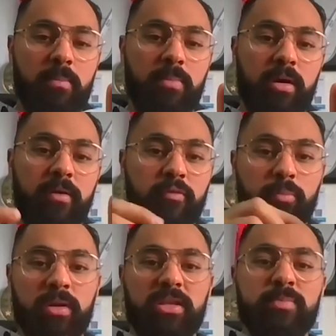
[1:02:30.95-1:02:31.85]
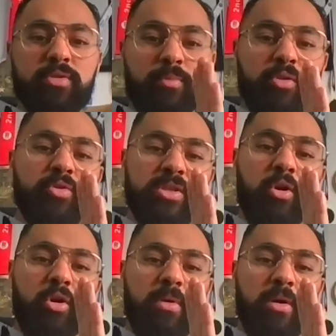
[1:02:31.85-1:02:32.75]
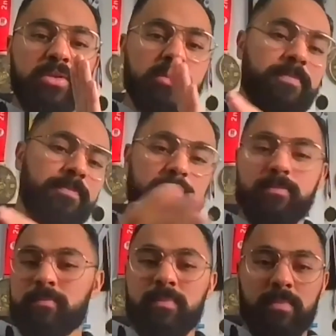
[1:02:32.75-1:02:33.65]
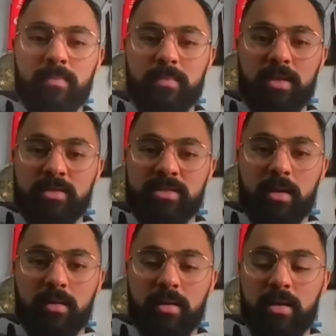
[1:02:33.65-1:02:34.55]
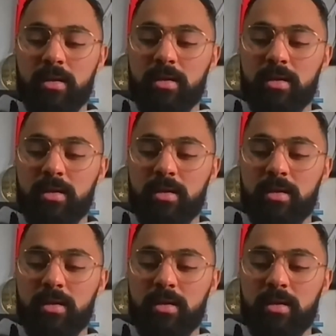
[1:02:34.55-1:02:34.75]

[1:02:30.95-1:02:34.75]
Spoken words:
But if your body keeps on producing hormones, it's done.